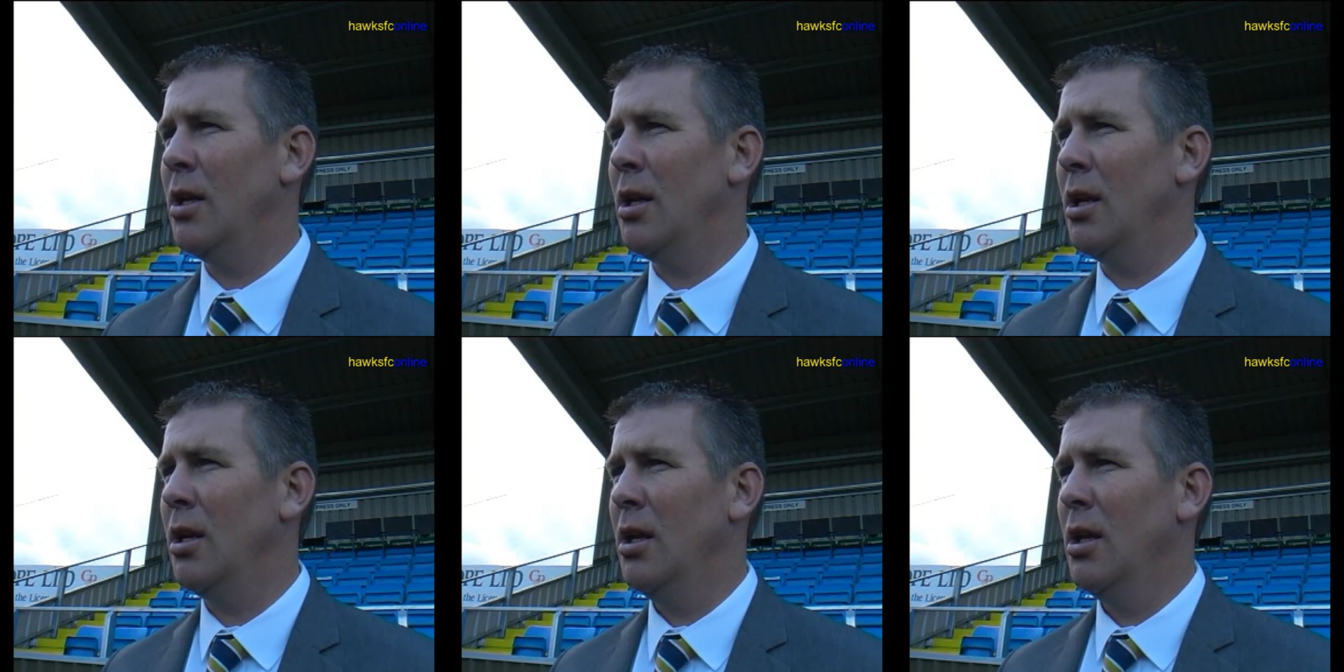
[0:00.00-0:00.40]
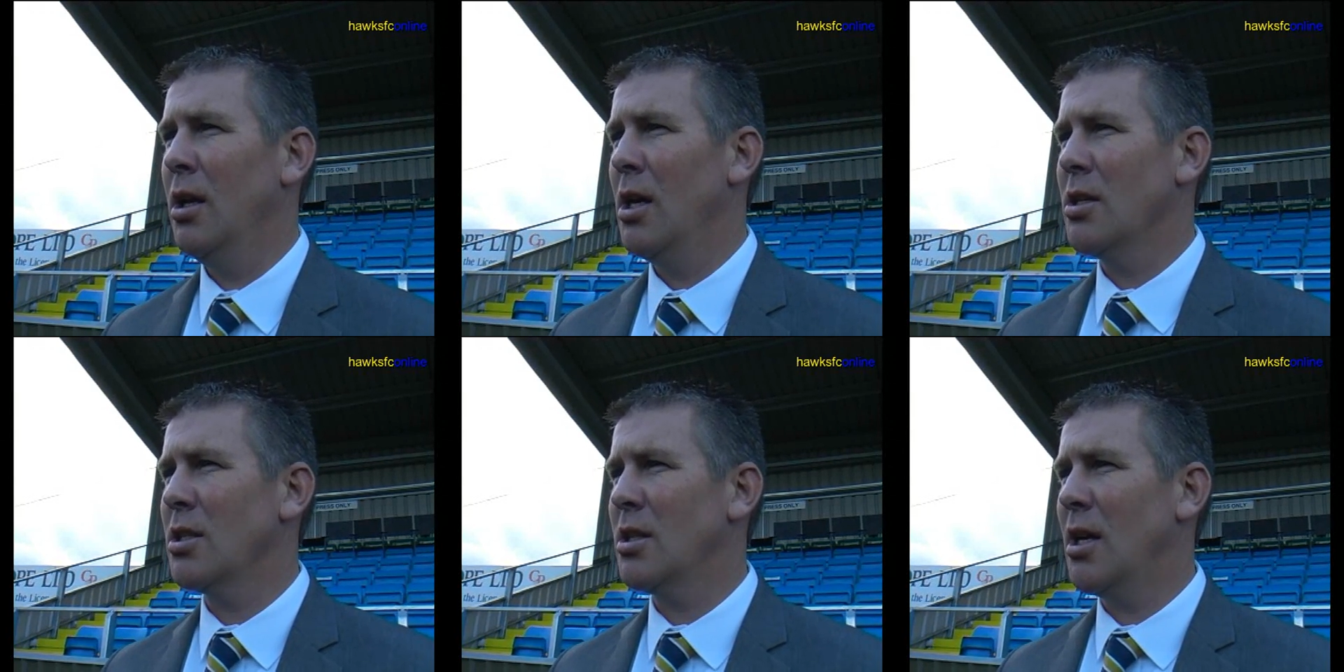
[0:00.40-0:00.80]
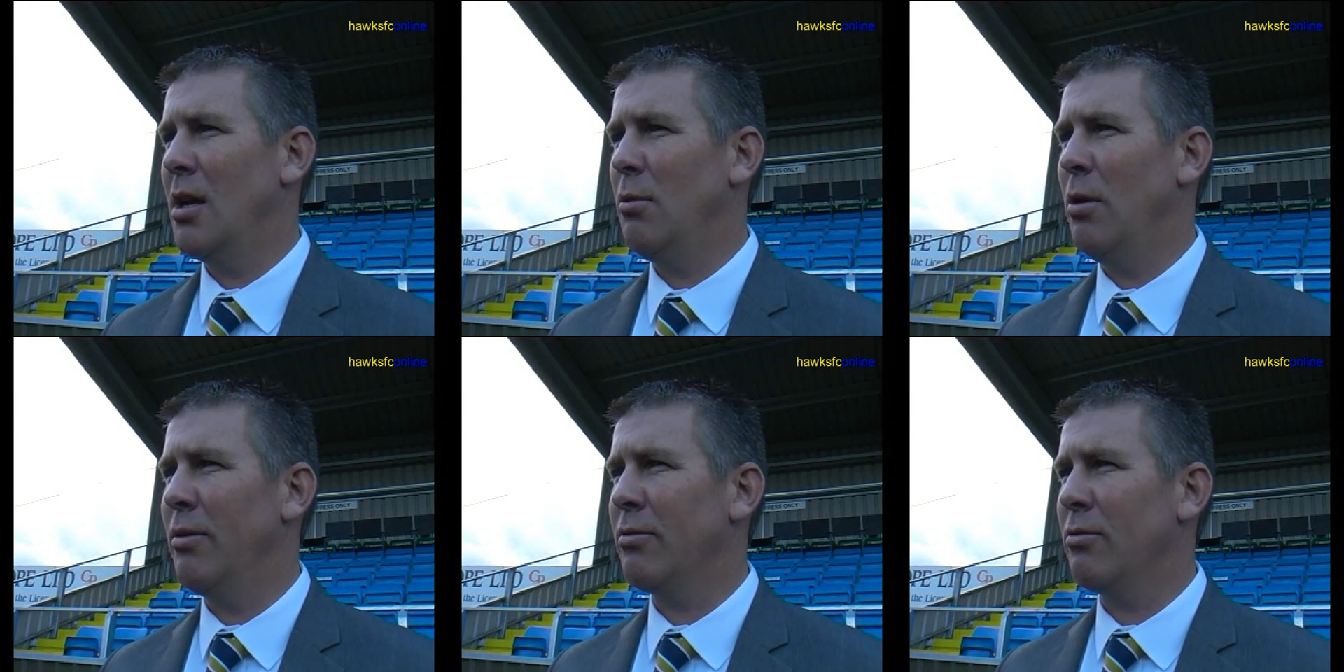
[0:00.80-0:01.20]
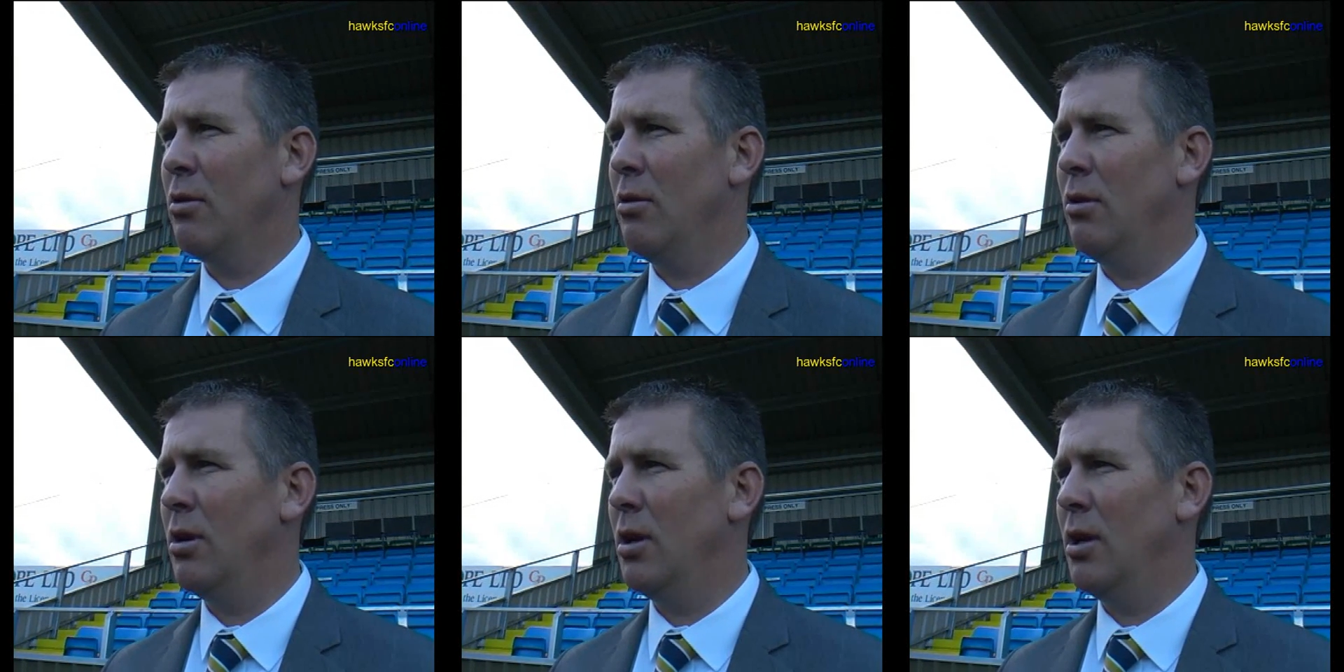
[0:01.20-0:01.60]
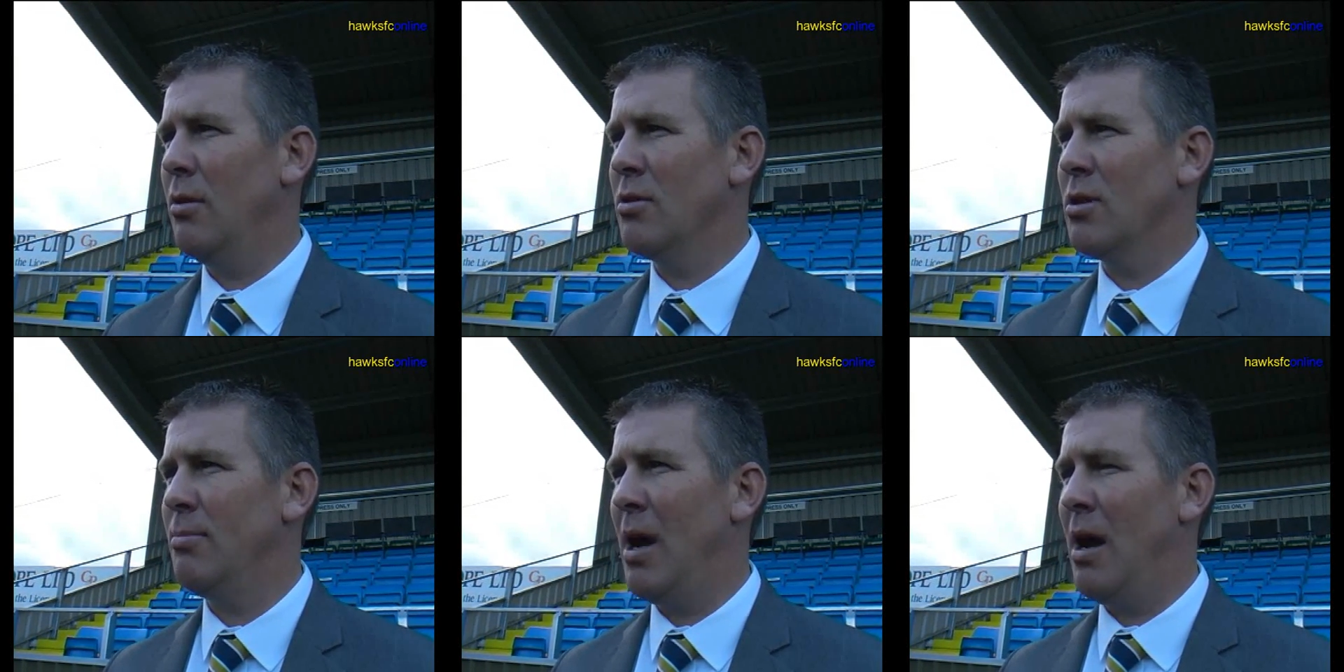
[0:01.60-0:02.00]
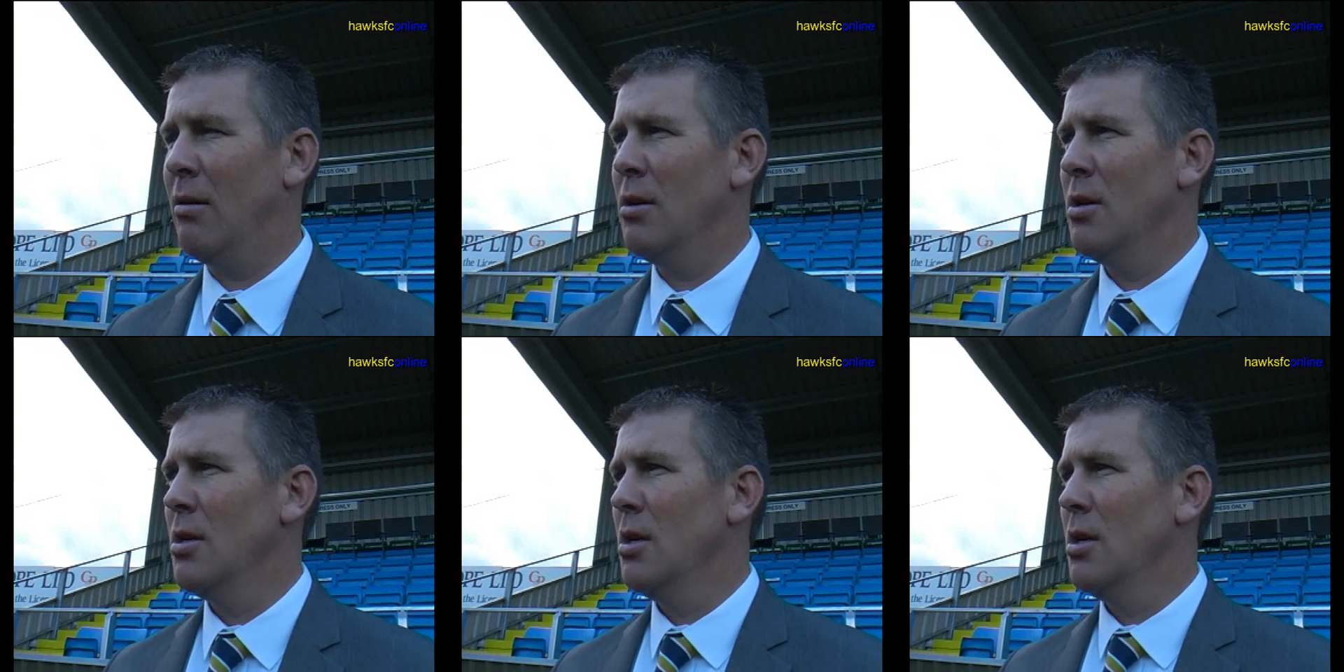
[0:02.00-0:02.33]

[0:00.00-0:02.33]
and as I say, we're through, and it was about